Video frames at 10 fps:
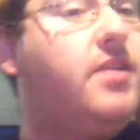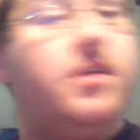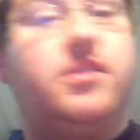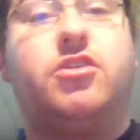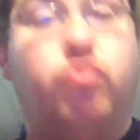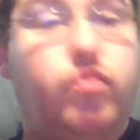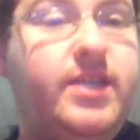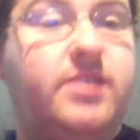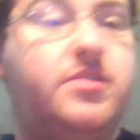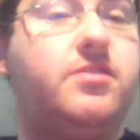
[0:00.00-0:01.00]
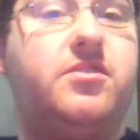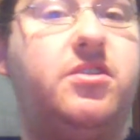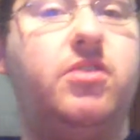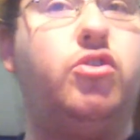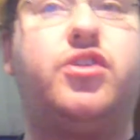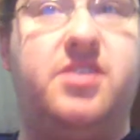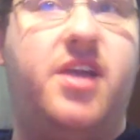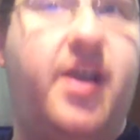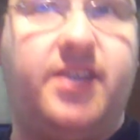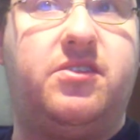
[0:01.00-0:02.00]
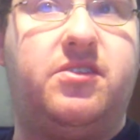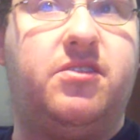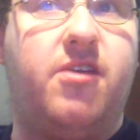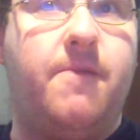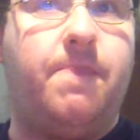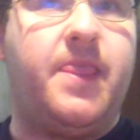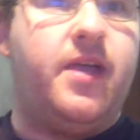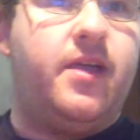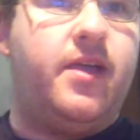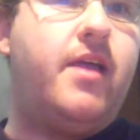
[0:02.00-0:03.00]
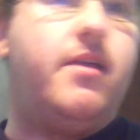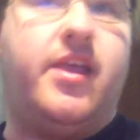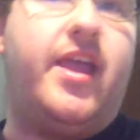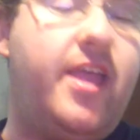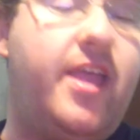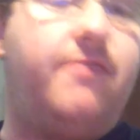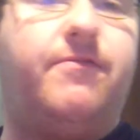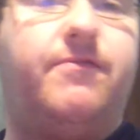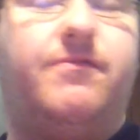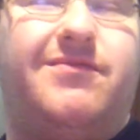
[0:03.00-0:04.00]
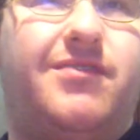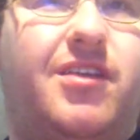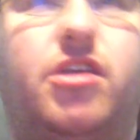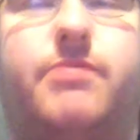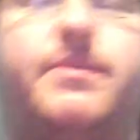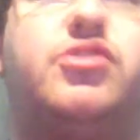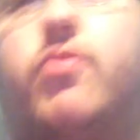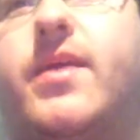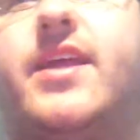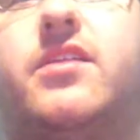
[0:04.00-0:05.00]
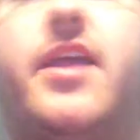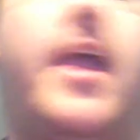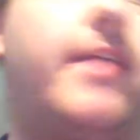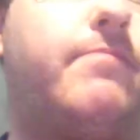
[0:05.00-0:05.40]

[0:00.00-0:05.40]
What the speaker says: The greens still look nice, if a little bit scraggly at